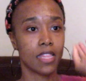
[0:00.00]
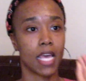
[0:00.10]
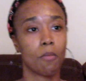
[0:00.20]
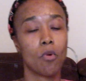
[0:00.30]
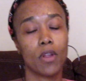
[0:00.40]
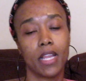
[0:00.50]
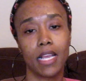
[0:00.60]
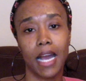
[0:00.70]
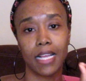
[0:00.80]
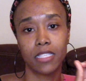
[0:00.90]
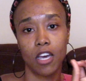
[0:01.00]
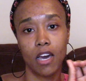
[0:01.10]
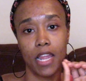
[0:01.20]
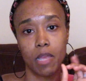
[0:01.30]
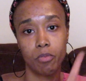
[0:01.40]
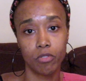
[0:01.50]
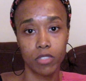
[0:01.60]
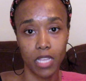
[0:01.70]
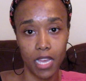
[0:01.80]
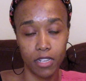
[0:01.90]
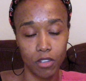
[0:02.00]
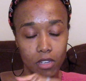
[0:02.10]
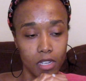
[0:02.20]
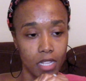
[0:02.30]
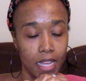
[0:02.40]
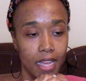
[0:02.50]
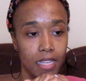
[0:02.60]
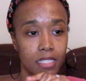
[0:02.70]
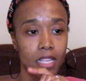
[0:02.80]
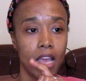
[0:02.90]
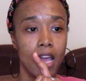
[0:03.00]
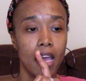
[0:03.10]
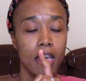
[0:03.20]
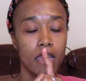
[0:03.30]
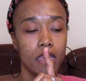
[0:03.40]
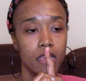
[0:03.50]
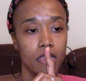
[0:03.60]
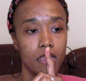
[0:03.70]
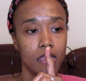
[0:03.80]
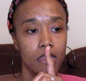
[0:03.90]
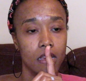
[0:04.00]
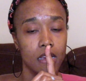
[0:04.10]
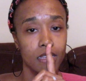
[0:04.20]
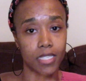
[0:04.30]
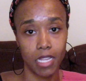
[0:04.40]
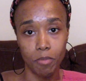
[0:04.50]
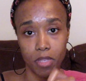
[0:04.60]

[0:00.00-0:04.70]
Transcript: that morning I taught a poolside yoga class in St.